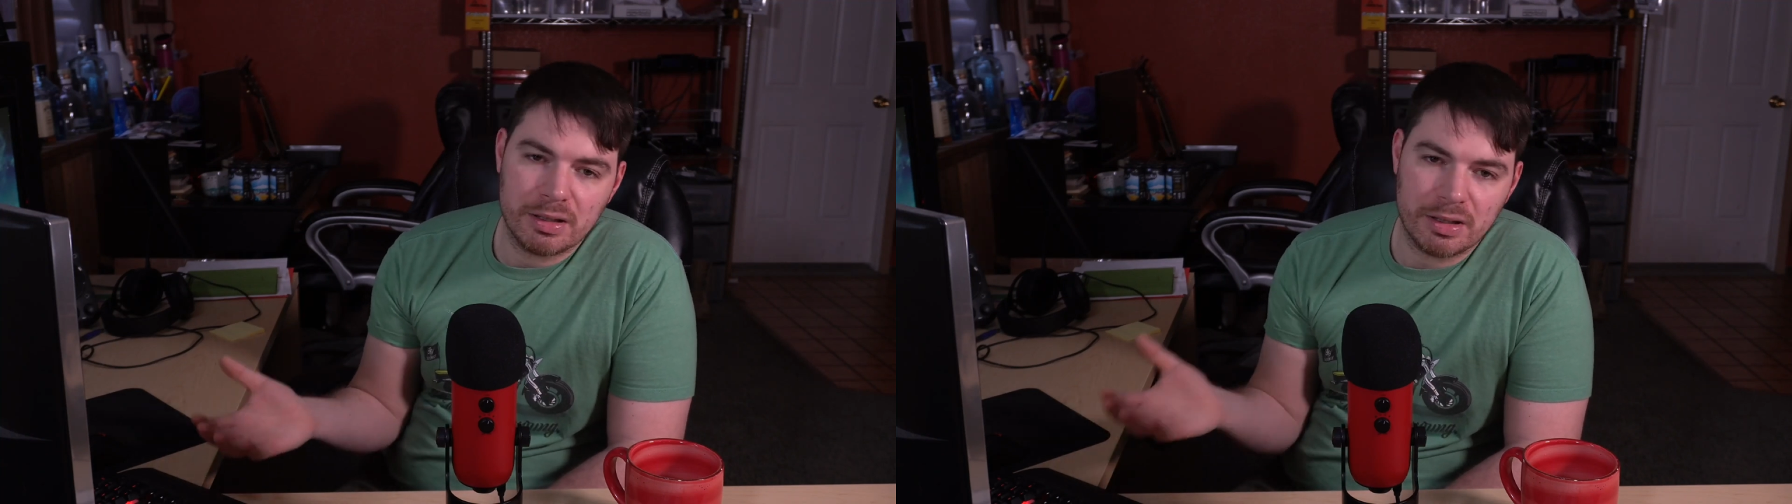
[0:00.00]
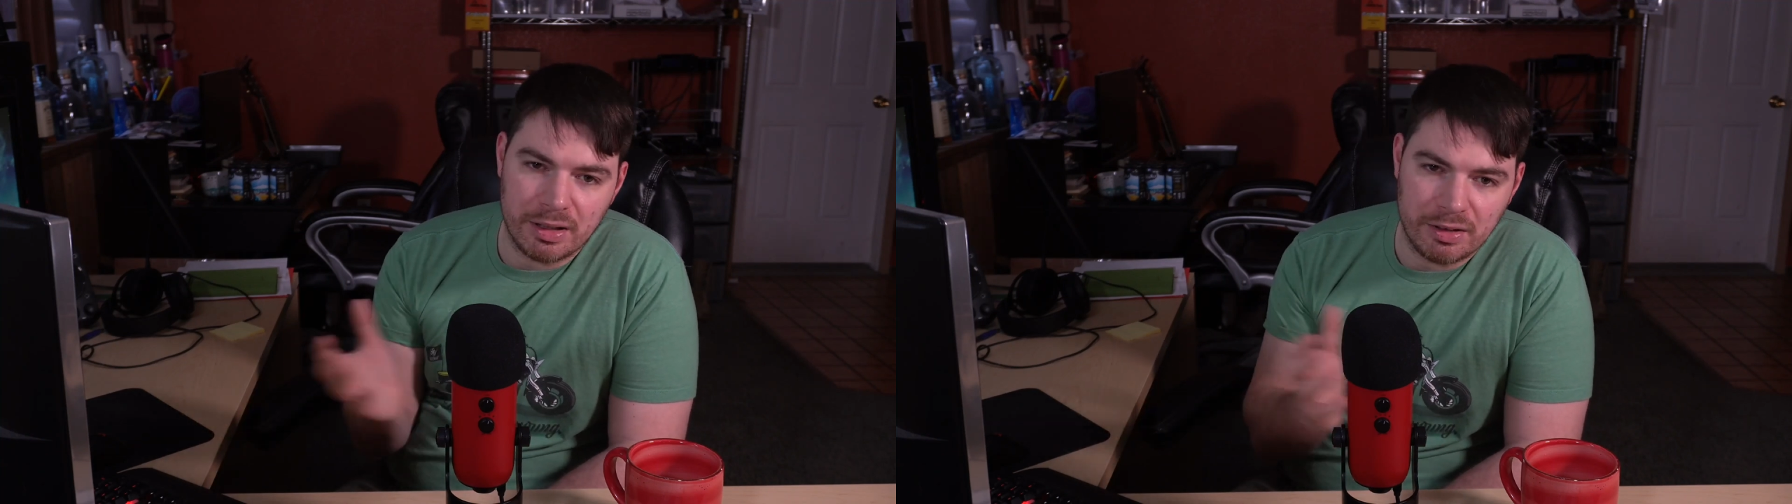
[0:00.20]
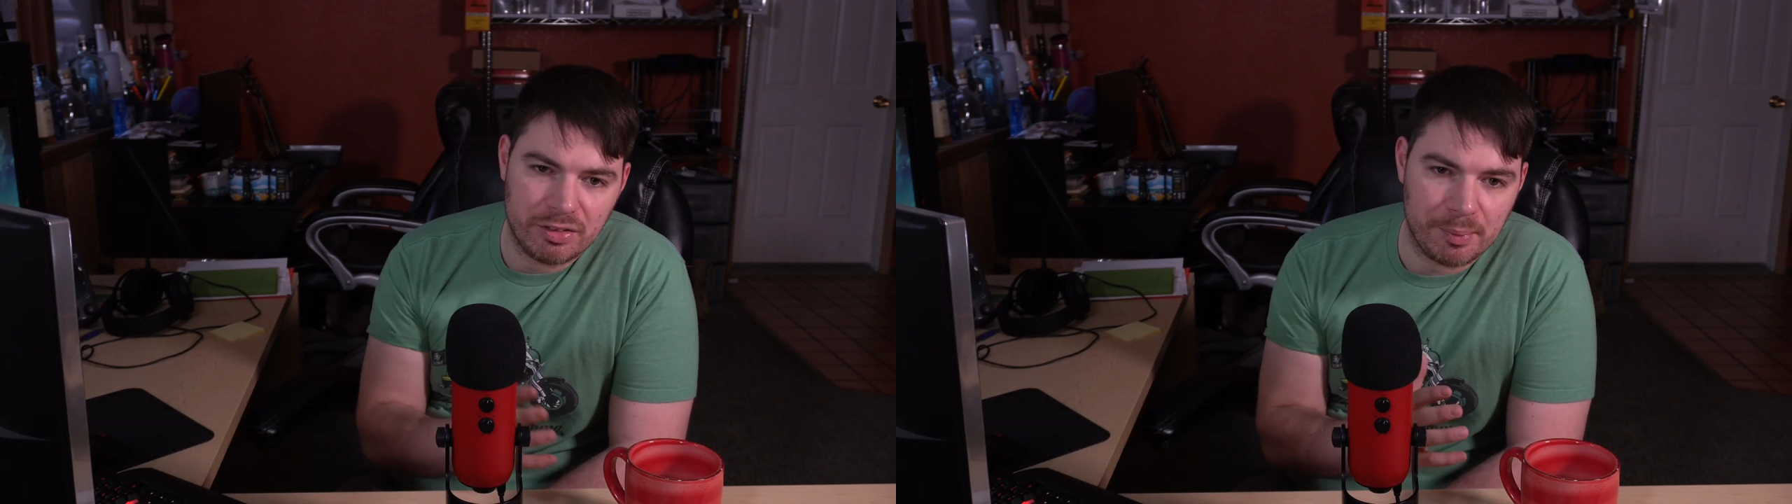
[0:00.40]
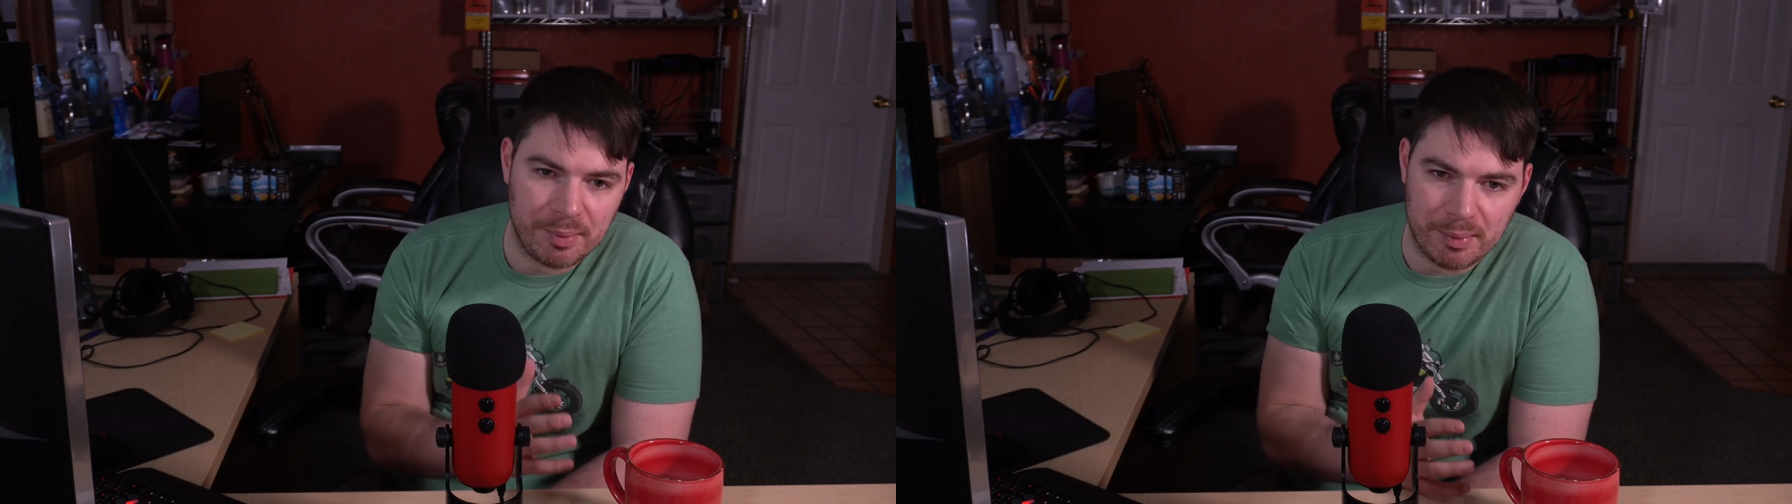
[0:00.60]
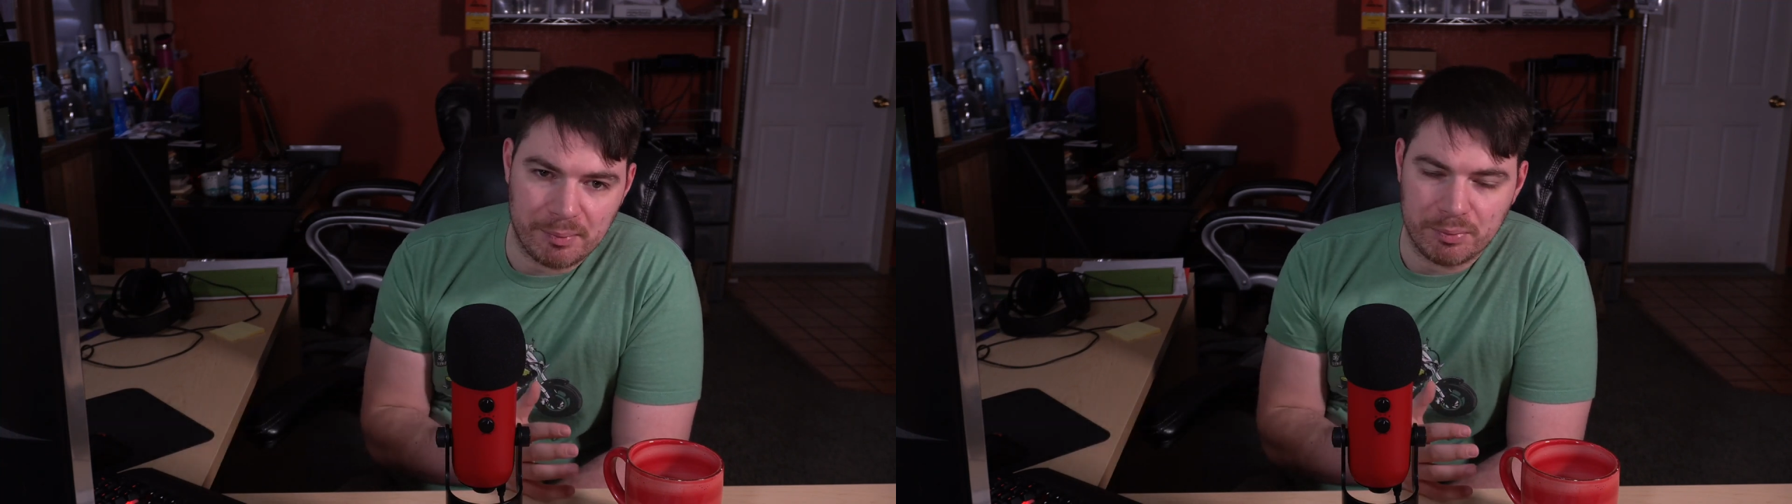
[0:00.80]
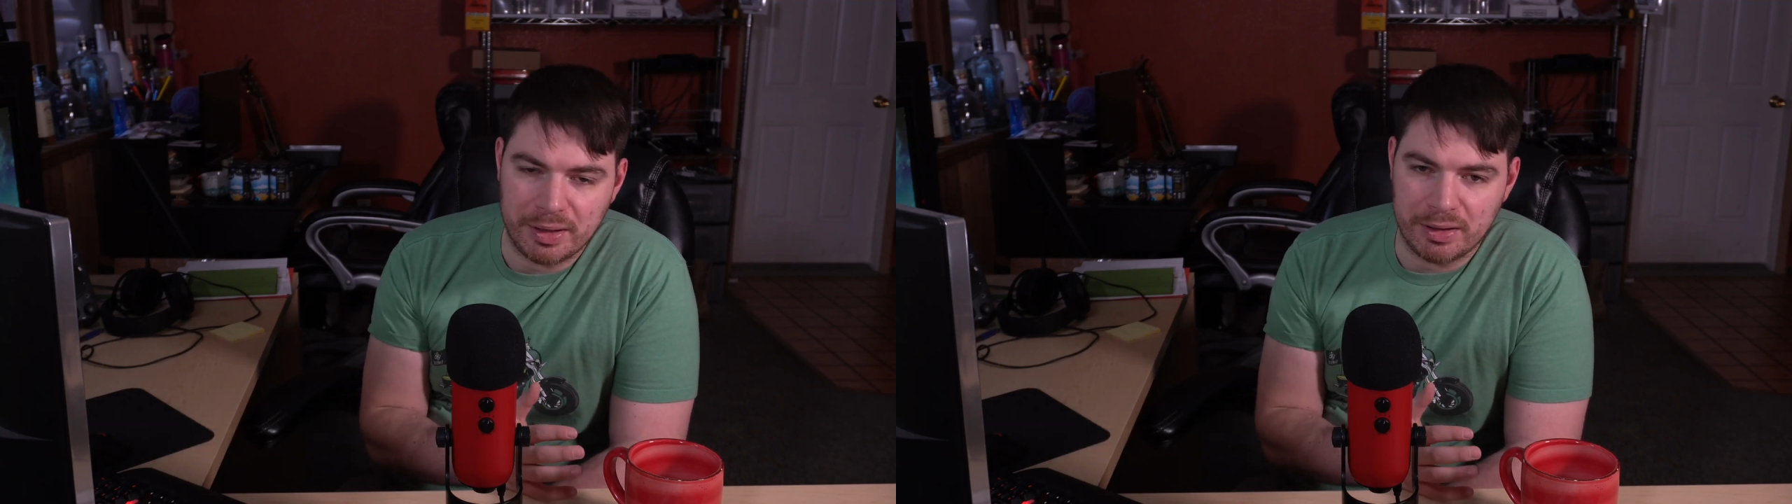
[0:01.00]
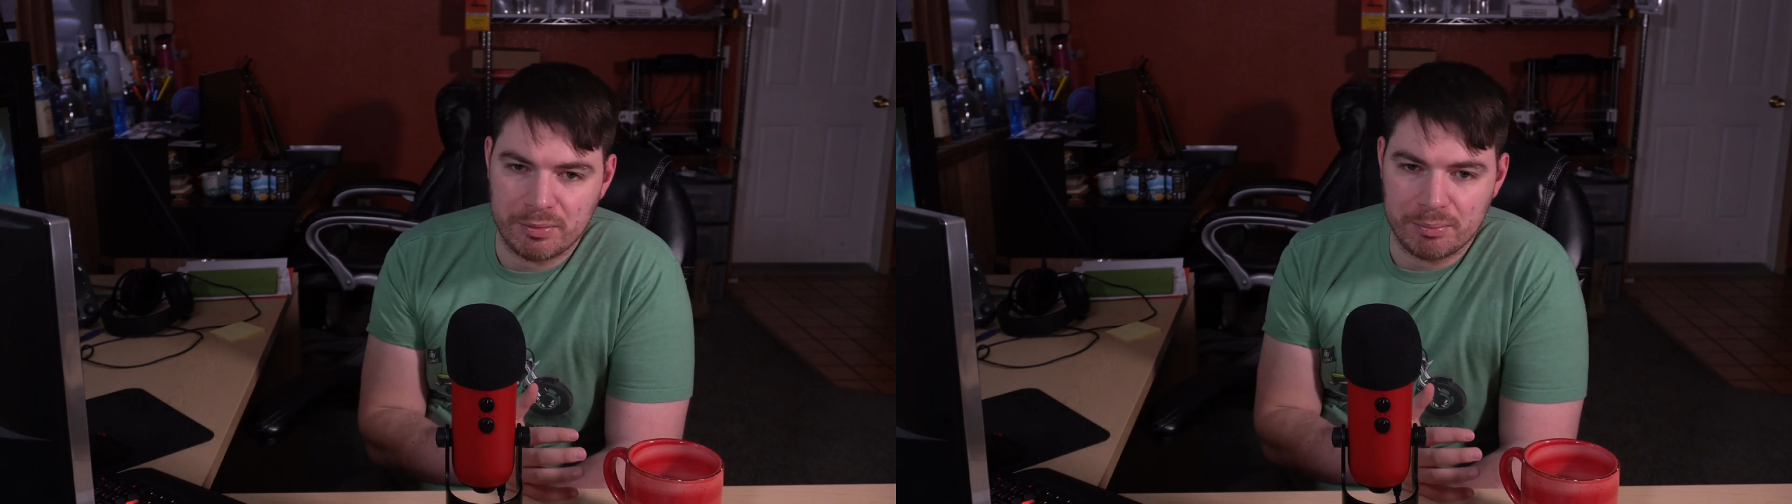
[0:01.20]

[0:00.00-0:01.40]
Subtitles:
and some get